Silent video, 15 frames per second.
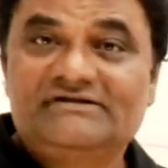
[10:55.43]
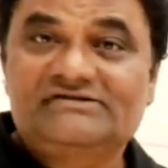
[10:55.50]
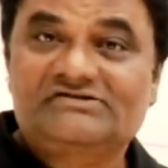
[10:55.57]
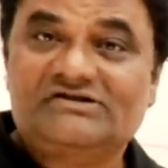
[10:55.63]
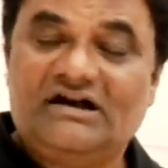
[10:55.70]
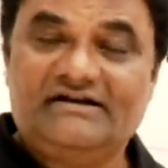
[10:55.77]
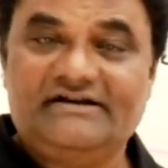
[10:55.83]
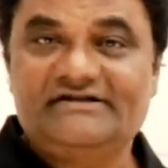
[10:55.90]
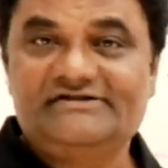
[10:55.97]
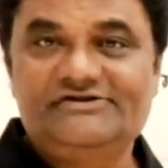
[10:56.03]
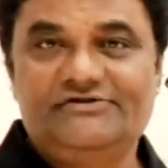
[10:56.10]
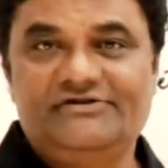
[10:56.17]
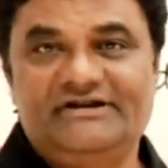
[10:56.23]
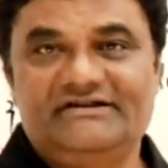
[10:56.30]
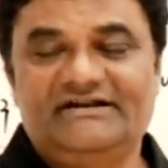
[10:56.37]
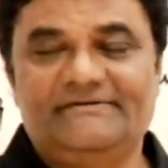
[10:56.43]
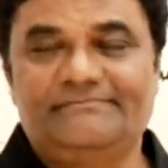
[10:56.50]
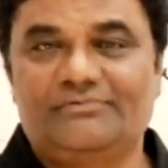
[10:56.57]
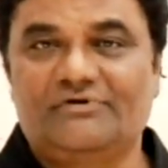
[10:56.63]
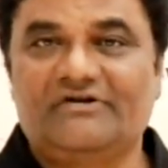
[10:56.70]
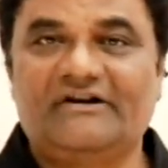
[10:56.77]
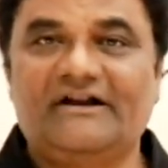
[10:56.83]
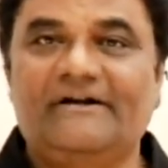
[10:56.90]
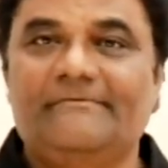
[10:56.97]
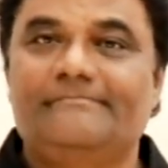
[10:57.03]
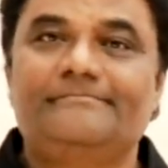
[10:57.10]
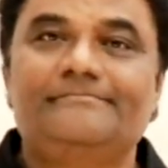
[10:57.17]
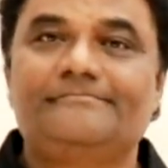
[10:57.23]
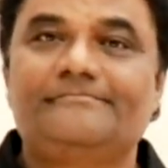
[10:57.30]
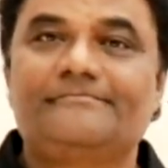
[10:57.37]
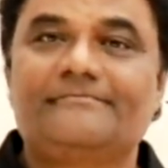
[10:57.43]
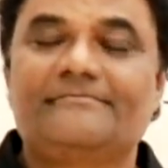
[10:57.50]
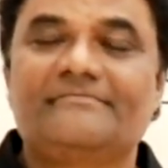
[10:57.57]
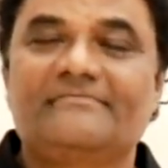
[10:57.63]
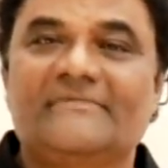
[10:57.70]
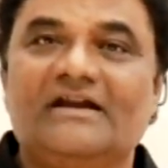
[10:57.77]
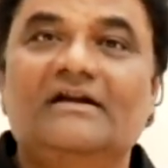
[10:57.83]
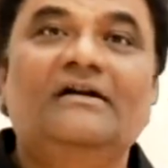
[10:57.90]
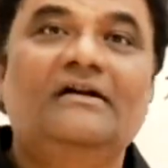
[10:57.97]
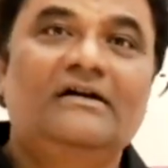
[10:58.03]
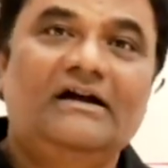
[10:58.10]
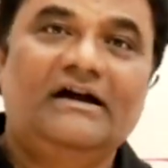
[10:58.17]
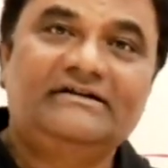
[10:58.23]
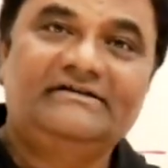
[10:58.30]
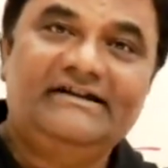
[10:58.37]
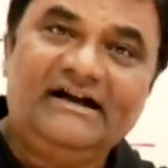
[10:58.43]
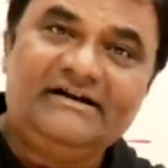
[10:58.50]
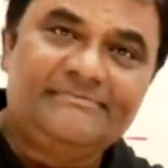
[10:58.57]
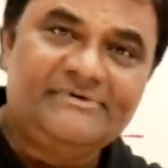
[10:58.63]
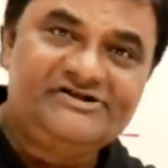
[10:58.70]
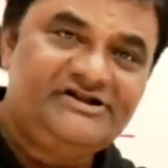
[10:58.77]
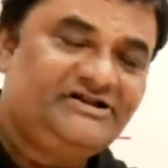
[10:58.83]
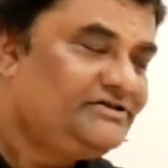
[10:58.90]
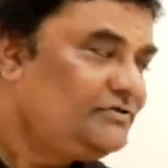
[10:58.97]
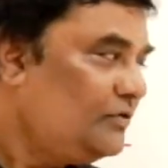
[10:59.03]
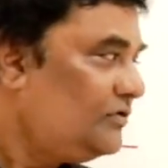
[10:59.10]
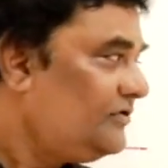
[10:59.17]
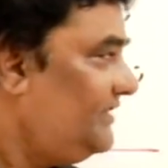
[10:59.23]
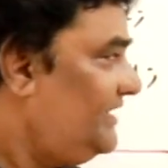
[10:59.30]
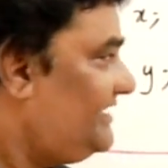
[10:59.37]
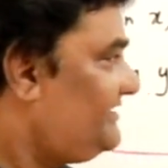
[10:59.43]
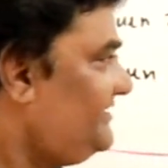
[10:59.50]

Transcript: will start executing that program. And that machine code will